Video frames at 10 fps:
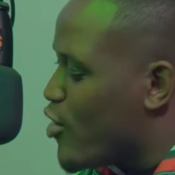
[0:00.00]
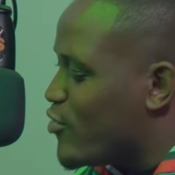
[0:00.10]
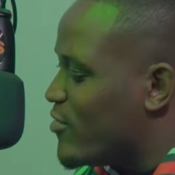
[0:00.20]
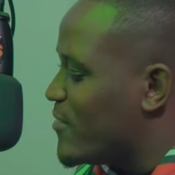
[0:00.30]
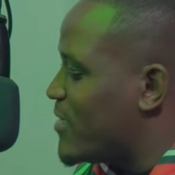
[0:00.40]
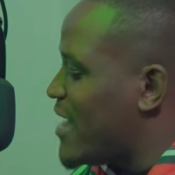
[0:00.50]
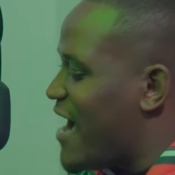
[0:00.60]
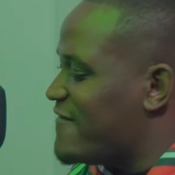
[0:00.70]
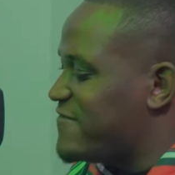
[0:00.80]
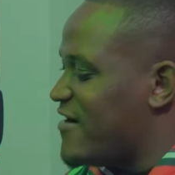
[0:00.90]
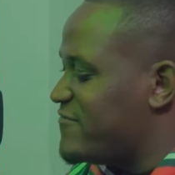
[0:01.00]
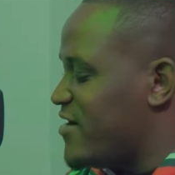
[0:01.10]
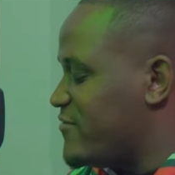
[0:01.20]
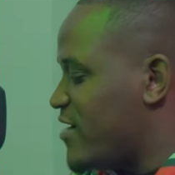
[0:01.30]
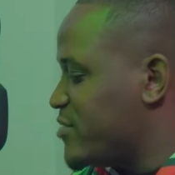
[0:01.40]
Bro, you know. I've, I've
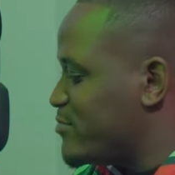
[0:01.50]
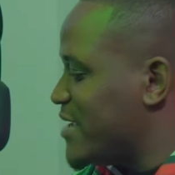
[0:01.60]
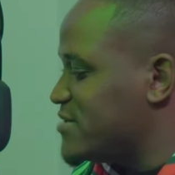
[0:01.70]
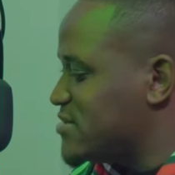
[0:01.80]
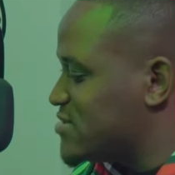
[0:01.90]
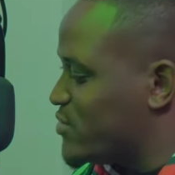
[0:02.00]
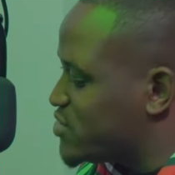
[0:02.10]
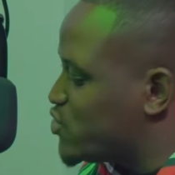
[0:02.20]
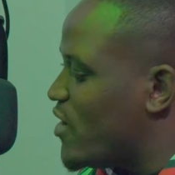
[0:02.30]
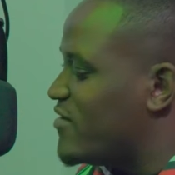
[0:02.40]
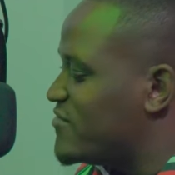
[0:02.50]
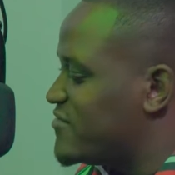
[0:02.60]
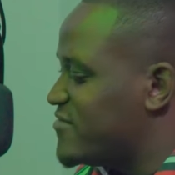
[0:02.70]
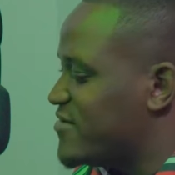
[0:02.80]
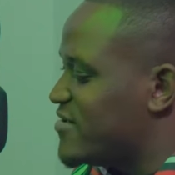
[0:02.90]
I've I've been playing since I was 12.
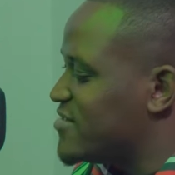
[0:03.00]
Got you.